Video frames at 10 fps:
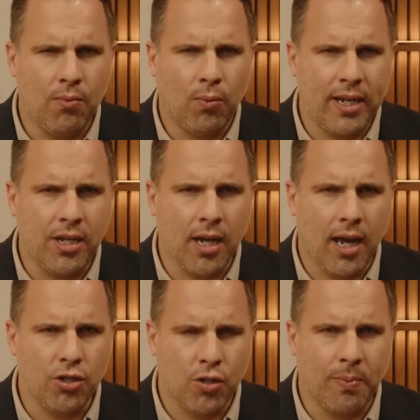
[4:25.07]
we
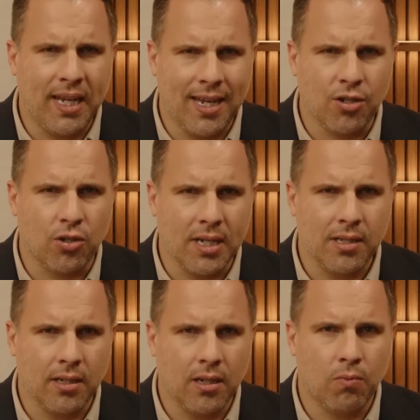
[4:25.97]
should be
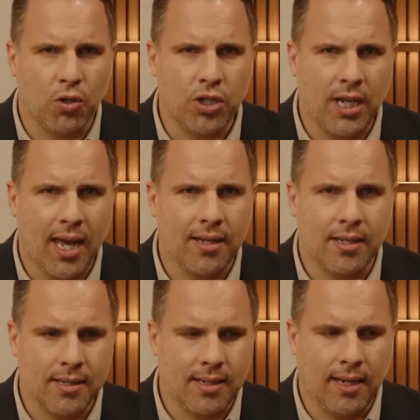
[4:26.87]
interested in what she had
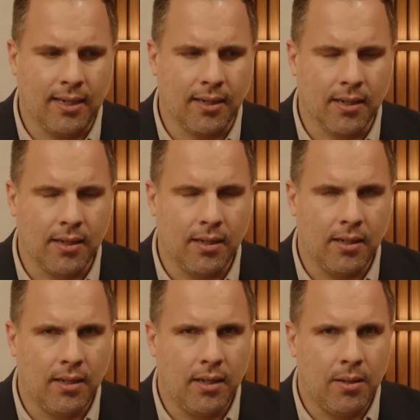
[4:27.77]
to say.
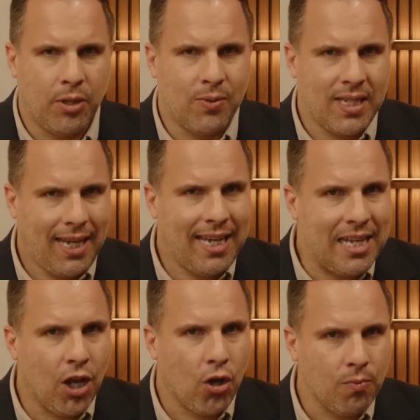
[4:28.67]
But it was
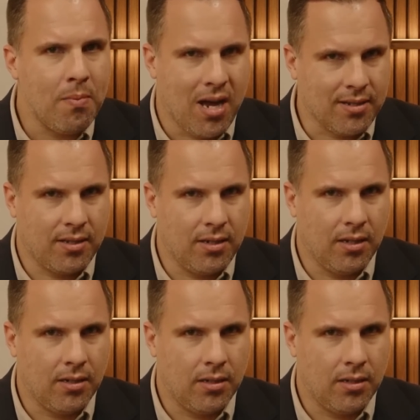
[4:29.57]
Elon Musk